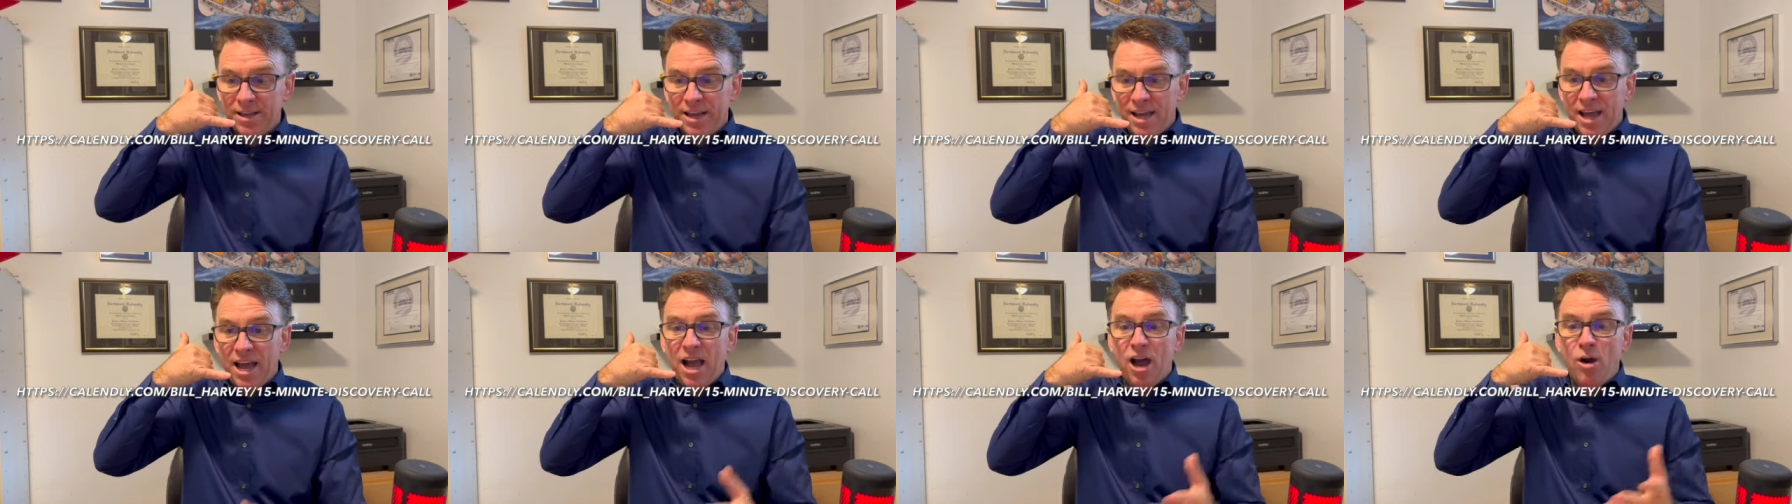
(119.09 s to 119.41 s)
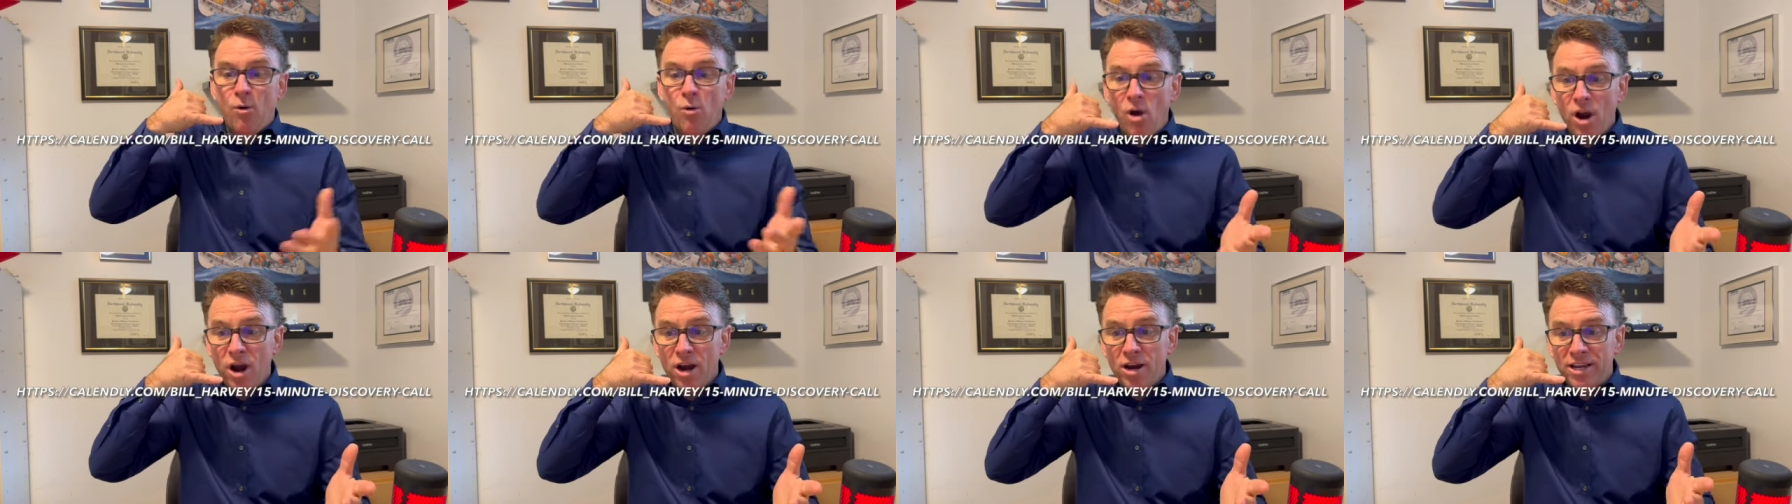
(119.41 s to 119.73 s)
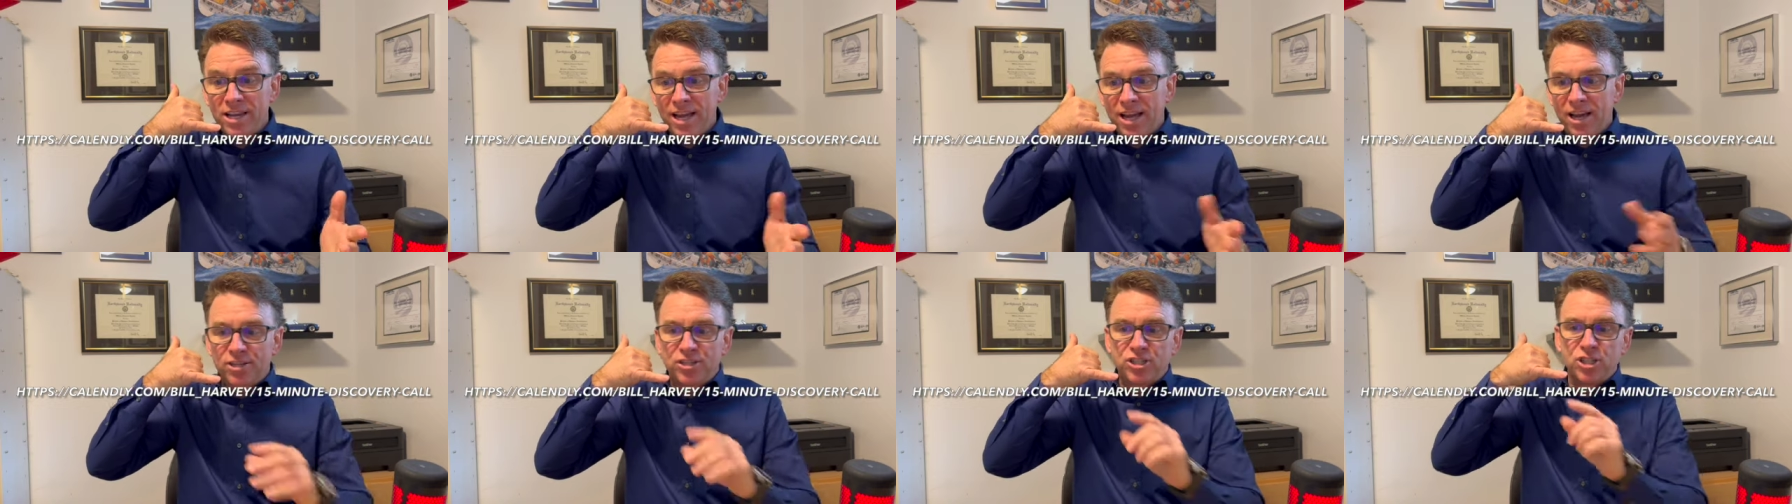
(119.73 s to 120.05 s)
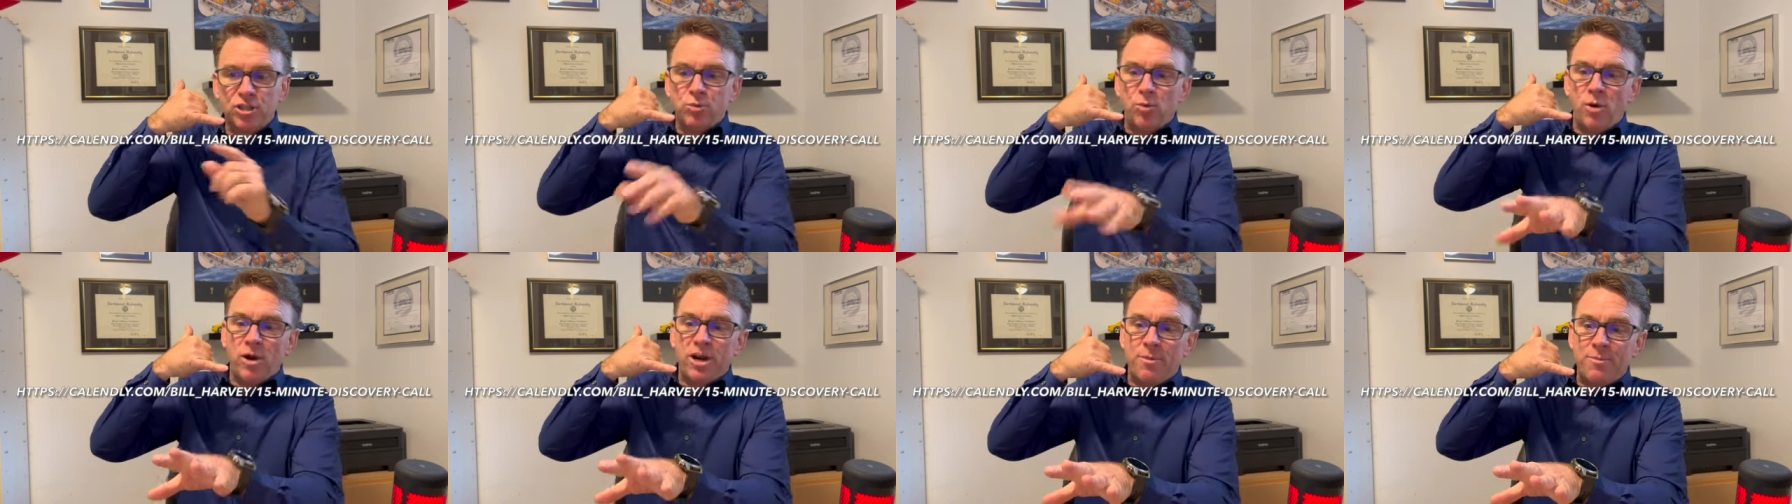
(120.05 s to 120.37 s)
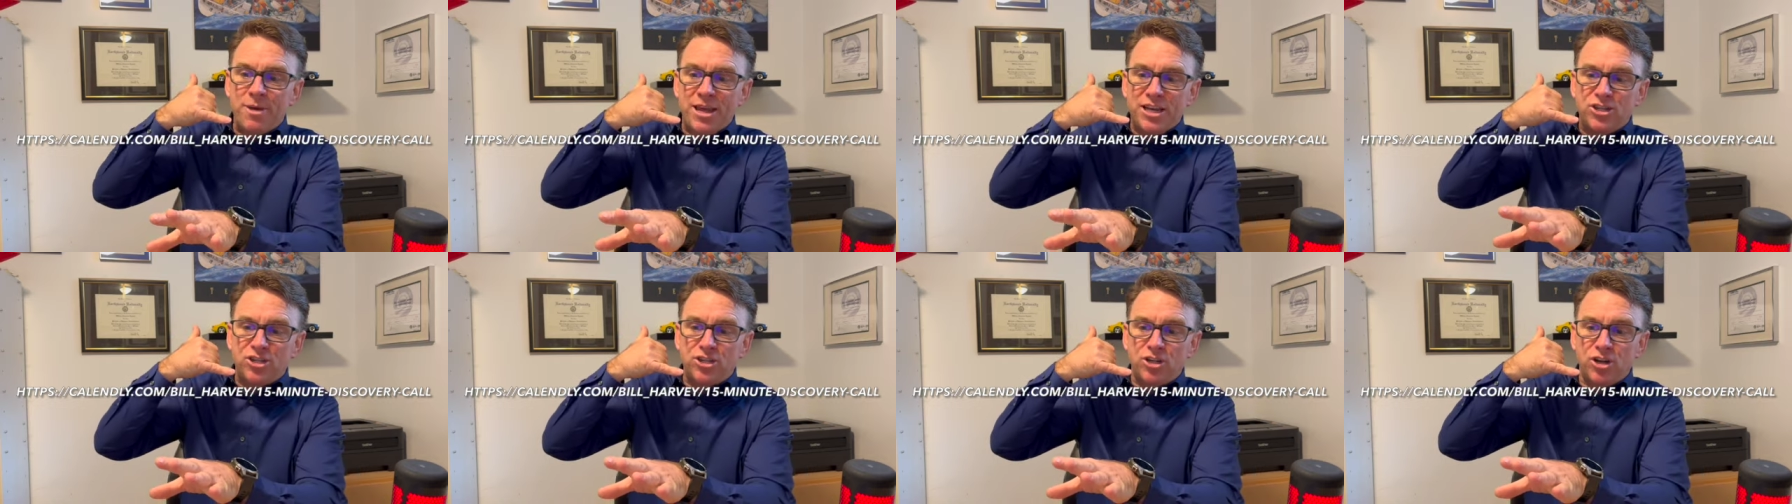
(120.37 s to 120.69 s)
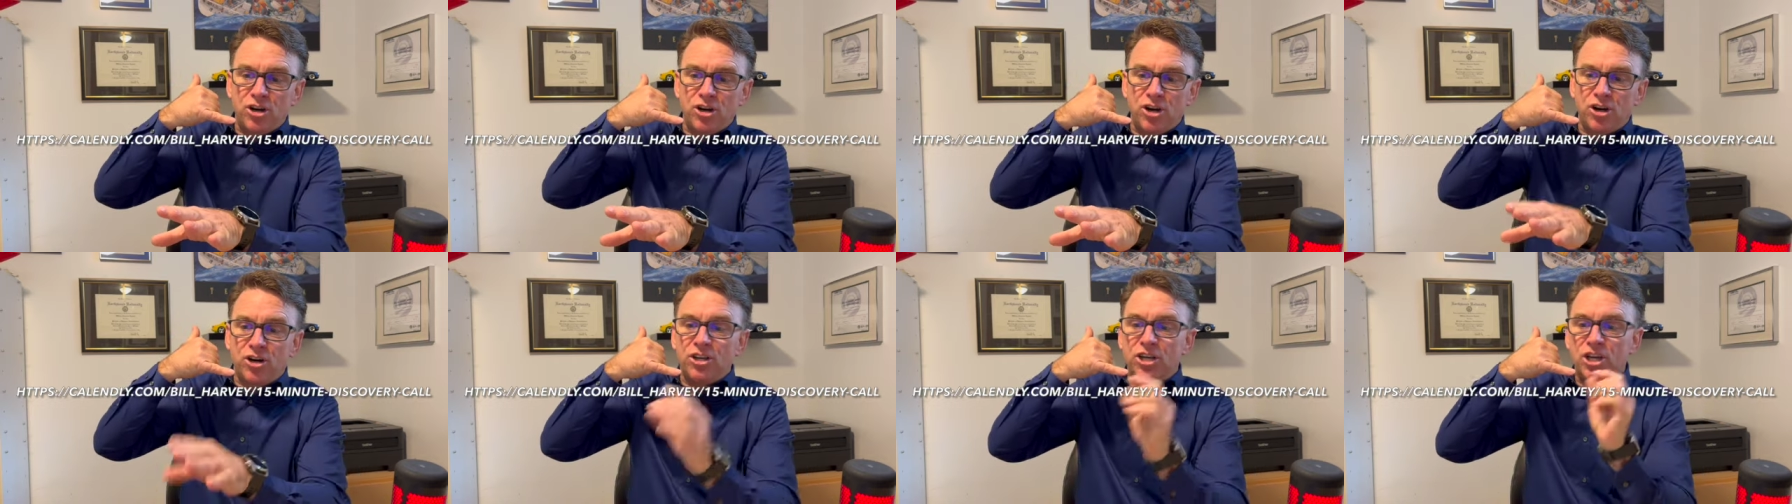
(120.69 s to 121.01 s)
How are you? Just wanted to make
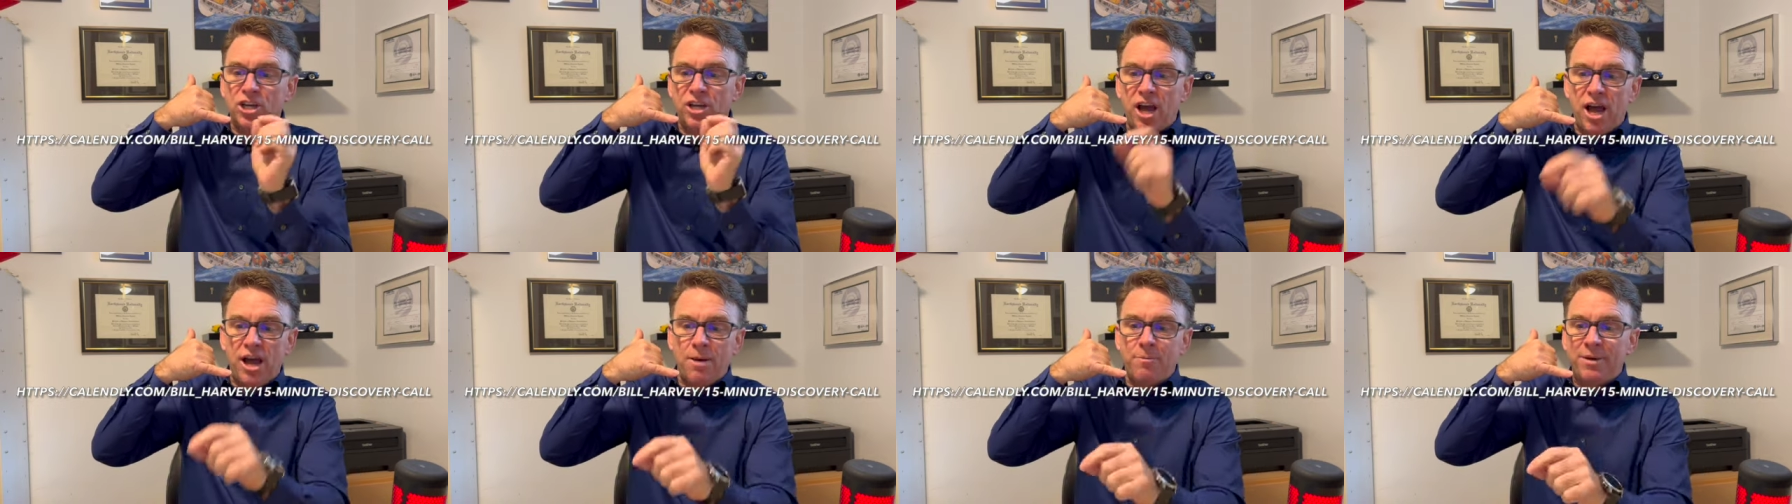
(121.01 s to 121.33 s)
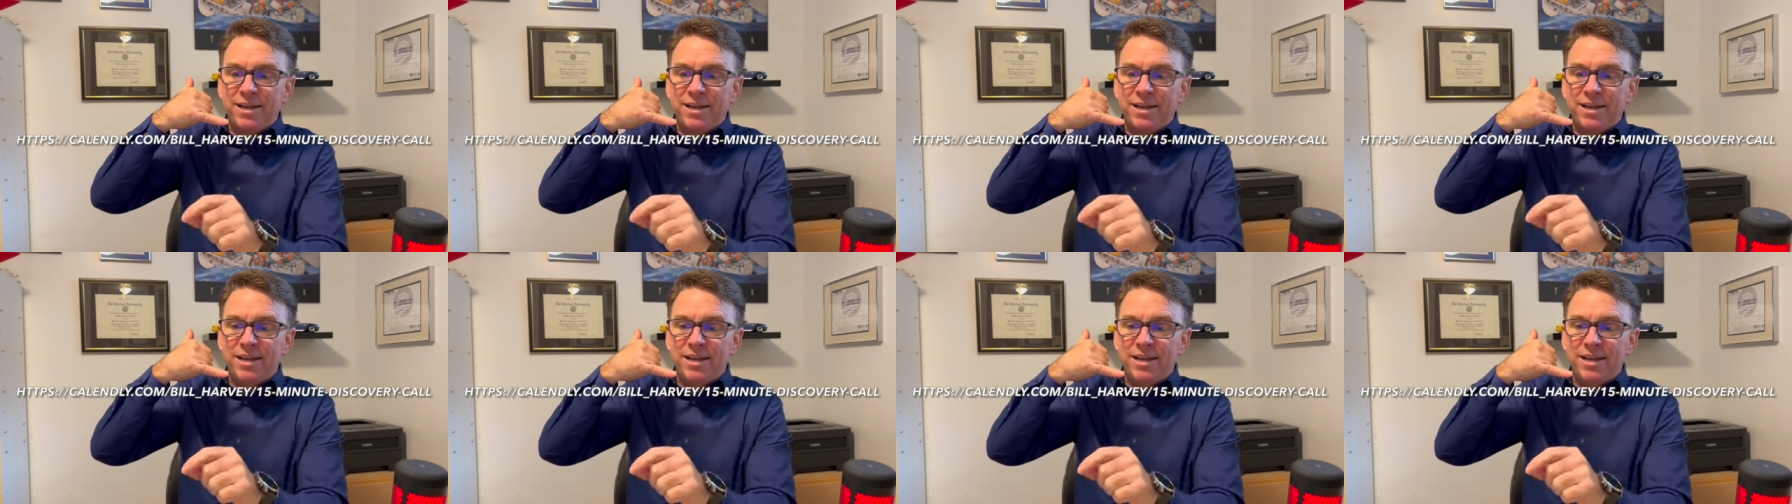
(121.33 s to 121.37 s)
sure you got